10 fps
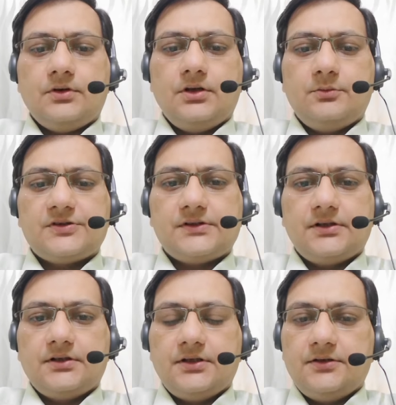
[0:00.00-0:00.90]

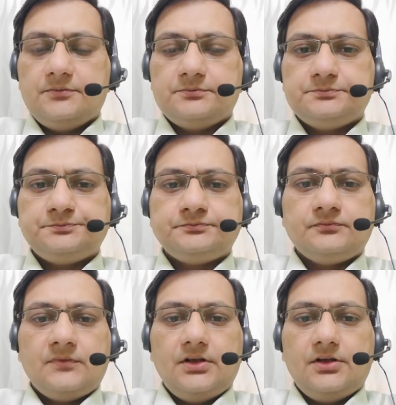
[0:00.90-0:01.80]
Namaskar again.
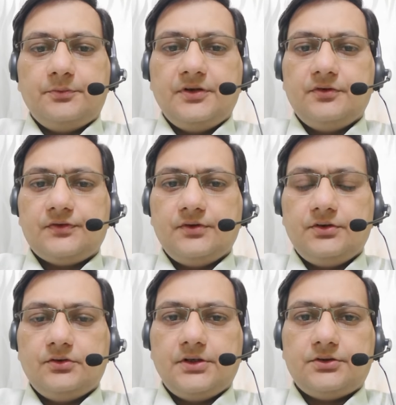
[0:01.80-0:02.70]
In the previous
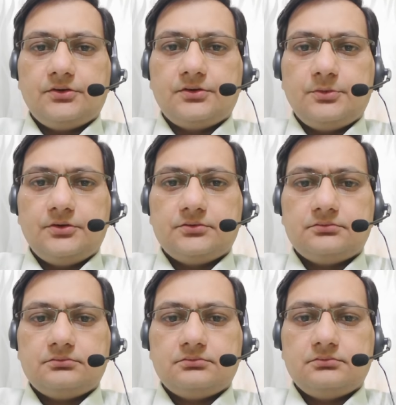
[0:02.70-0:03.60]
video, I talked about
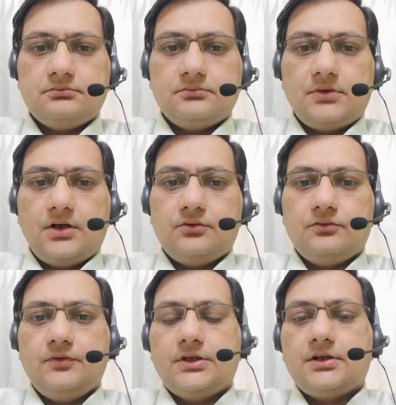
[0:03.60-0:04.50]
how
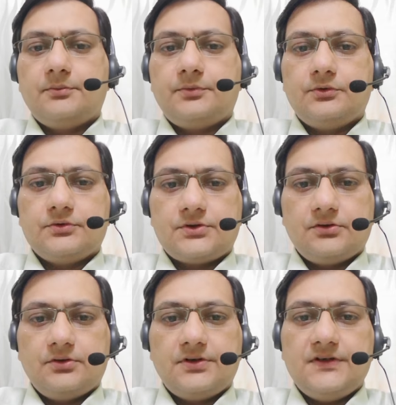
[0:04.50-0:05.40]
we can approach
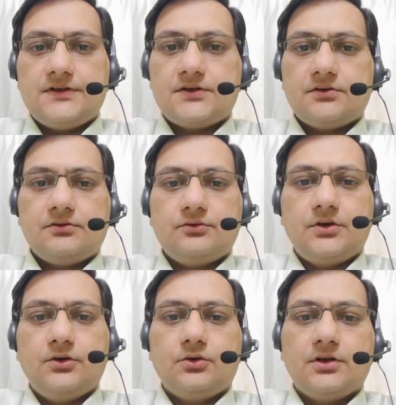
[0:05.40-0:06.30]
or reach to our
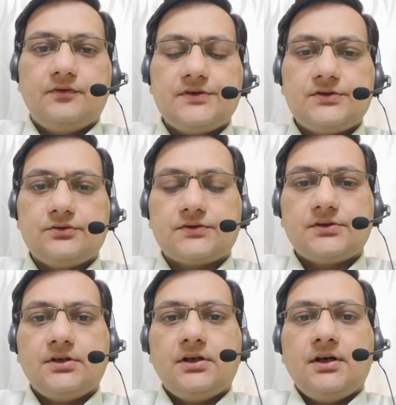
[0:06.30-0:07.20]
local physios
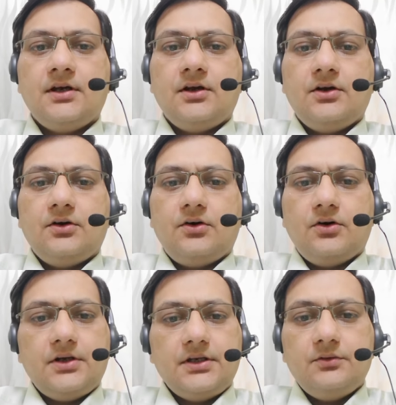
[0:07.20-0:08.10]

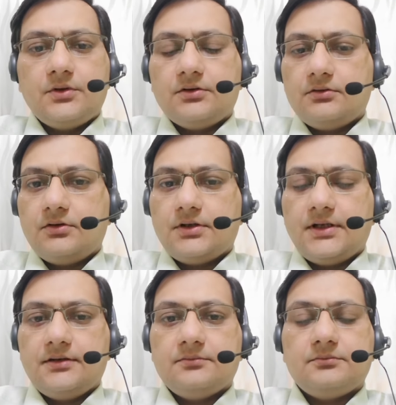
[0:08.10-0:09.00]
or anyone
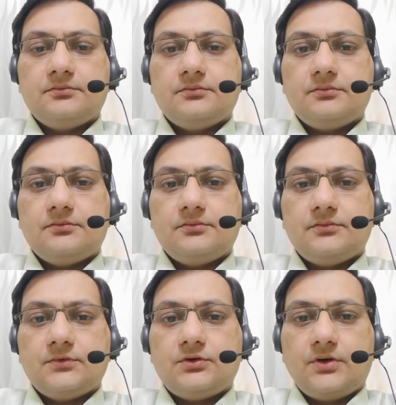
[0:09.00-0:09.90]
online
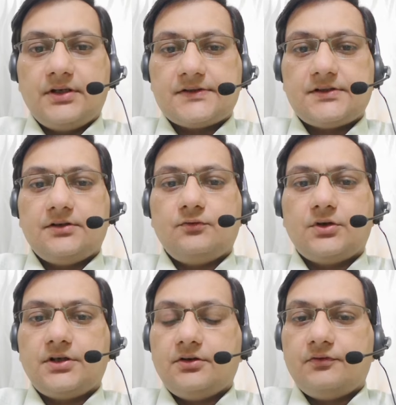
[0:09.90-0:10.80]
to understand
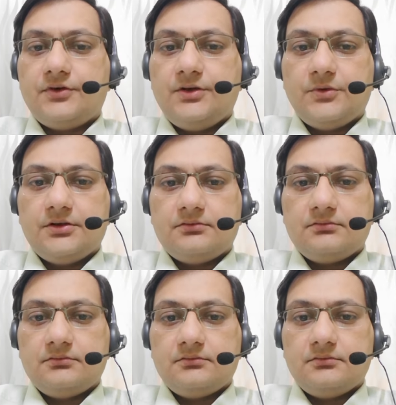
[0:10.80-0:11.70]
what kind of treatment
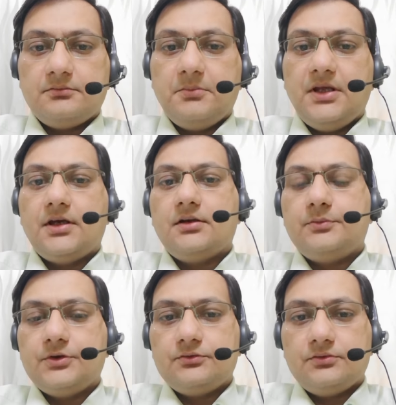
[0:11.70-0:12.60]
may
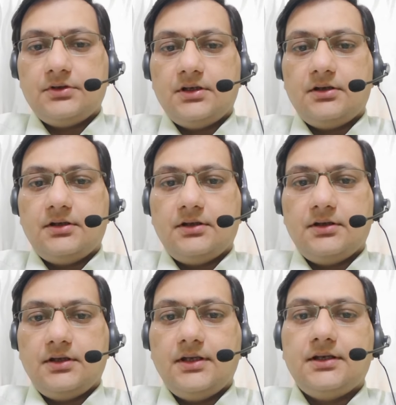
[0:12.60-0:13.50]
help you
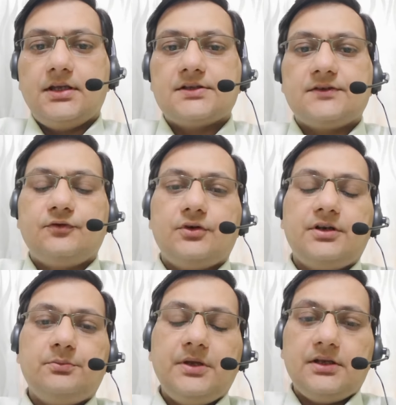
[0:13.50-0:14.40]
in case if you are
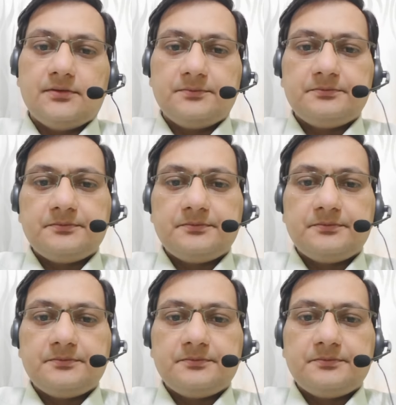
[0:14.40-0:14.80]
in pain.